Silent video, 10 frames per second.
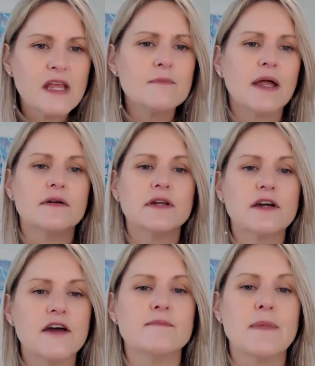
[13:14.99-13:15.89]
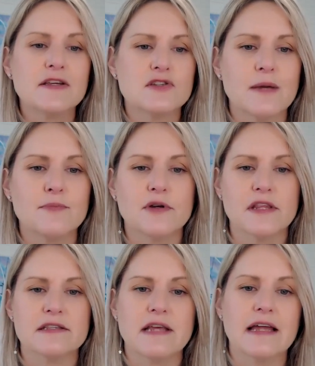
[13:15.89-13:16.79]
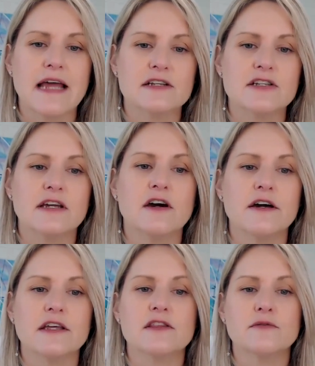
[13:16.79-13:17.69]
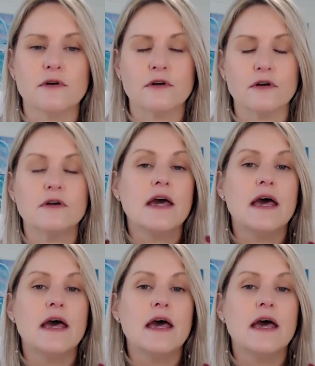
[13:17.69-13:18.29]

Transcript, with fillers: But I want to go much deeper in this and actually going through